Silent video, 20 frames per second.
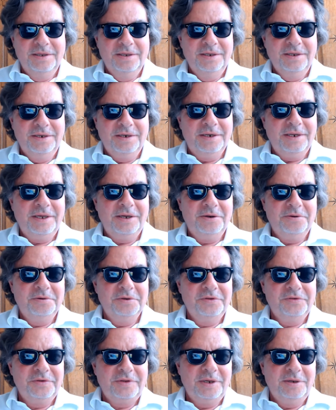Now
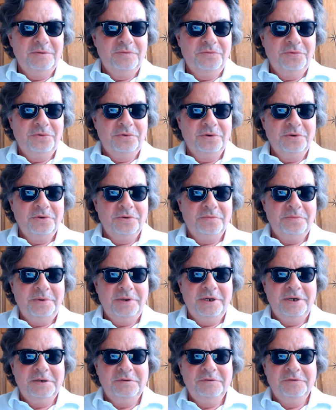it's time for
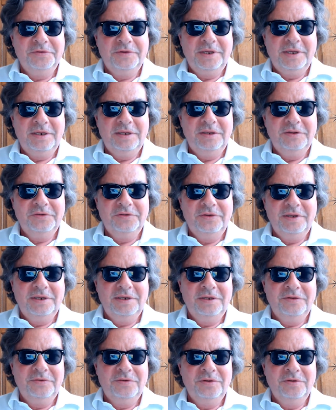comparative statics
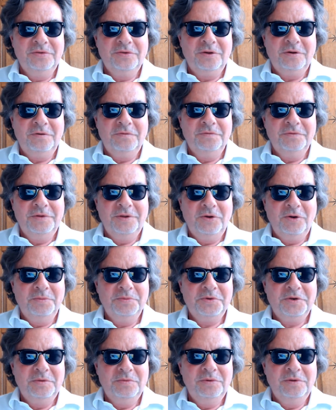analysis of the
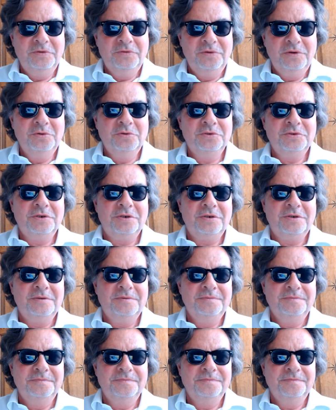optimal solution.
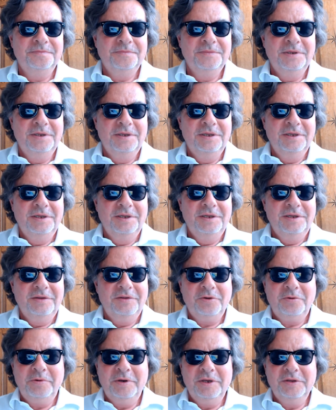
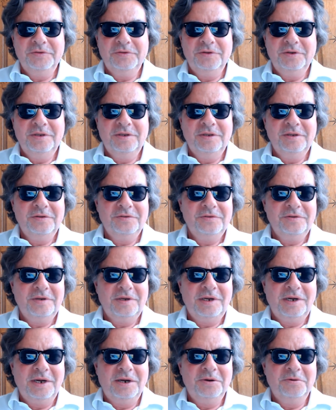The question is,
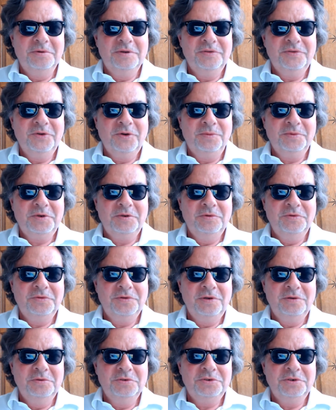how is the optimal
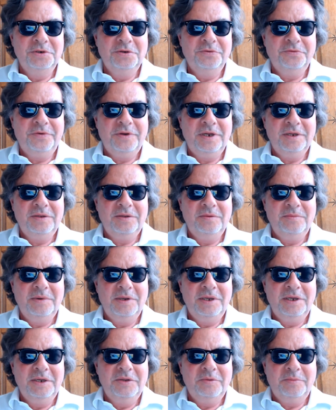solution affected
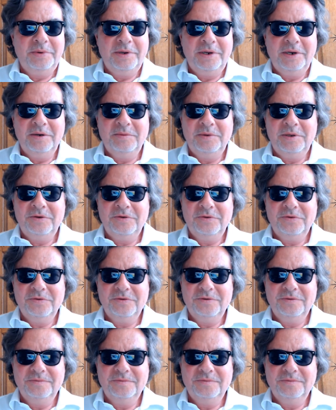by the parameters?